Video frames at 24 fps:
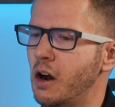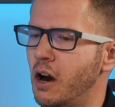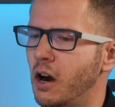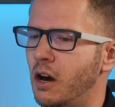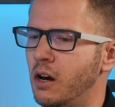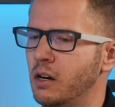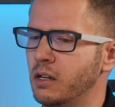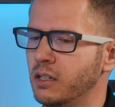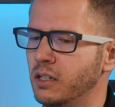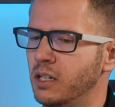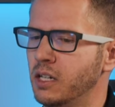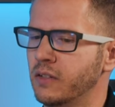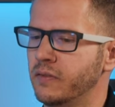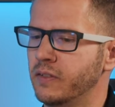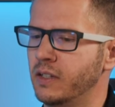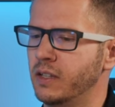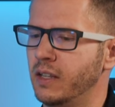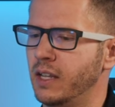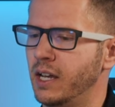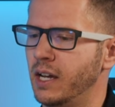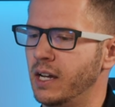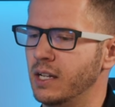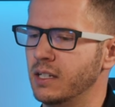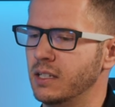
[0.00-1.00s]
aren't given
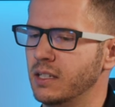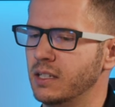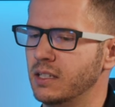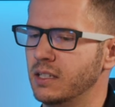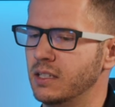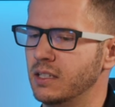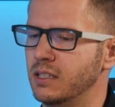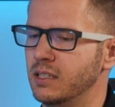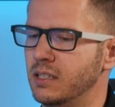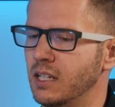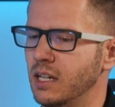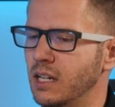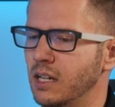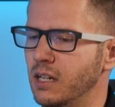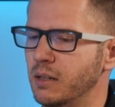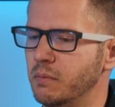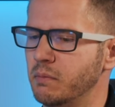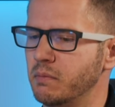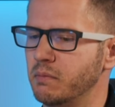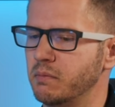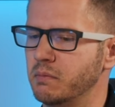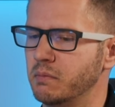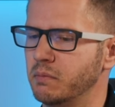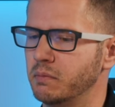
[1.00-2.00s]
that
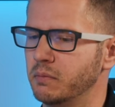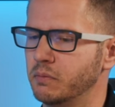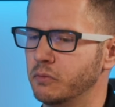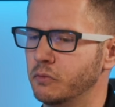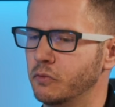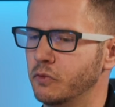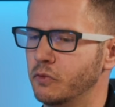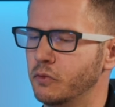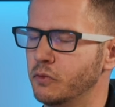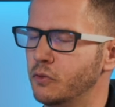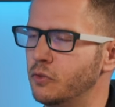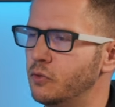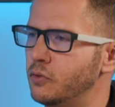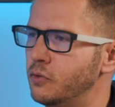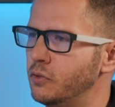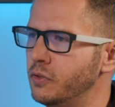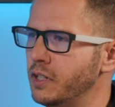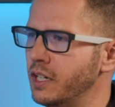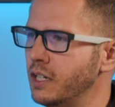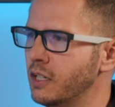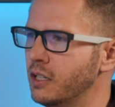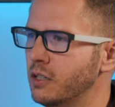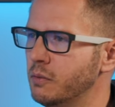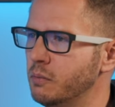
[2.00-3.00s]
same
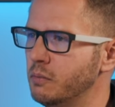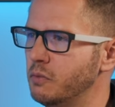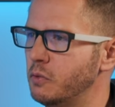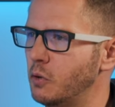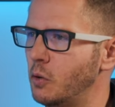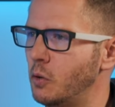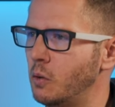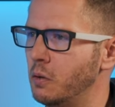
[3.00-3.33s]
freedom mm-hmm.